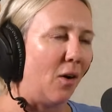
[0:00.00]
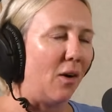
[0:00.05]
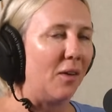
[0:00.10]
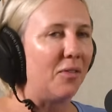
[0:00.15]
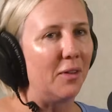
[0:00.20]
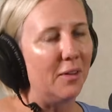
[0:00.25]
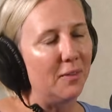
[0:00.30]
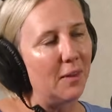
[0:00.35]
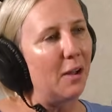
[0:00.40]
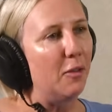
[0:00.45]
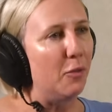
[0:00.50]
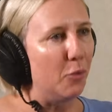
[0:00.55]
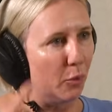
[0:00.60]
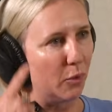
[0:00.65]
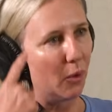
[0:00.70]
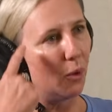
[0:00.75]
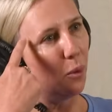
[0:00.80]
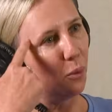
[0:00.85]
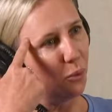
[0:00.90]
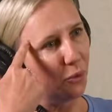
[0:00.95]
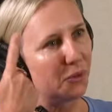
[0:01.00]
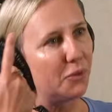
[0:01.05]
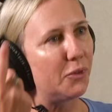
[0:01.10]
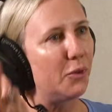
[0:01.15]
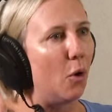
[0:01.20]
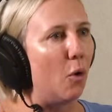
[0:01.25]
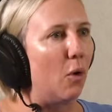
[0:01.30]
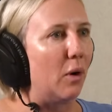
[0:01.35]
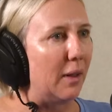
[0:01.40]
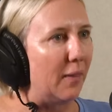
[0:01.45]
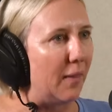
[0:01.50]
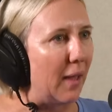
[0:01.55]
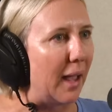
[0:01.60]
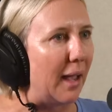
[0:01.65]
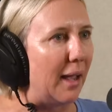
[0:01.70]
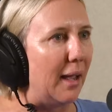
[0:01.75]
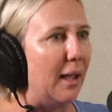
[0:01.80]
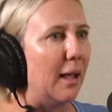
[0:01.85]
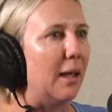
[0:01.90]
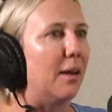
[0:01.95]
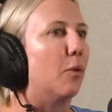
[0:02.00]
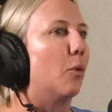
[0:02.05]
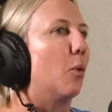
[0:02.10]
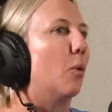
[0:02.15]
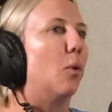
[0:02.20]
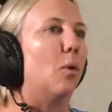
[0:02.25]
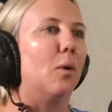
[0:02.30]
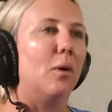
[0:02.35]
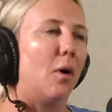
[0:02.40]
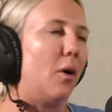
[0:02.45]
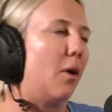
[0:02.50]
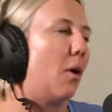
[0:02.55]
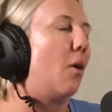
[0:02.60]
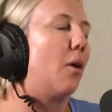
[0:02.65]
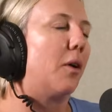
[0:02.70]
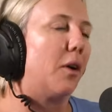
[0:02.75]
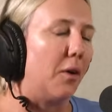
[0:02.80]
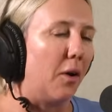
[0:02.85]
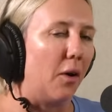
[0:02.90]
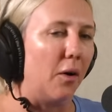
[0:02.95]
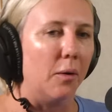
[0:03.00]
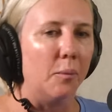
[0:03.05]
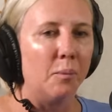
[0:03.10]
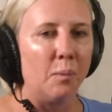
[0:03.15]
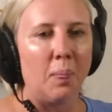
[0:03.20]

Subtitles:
I think they thought I was gone in the head, or I don't know.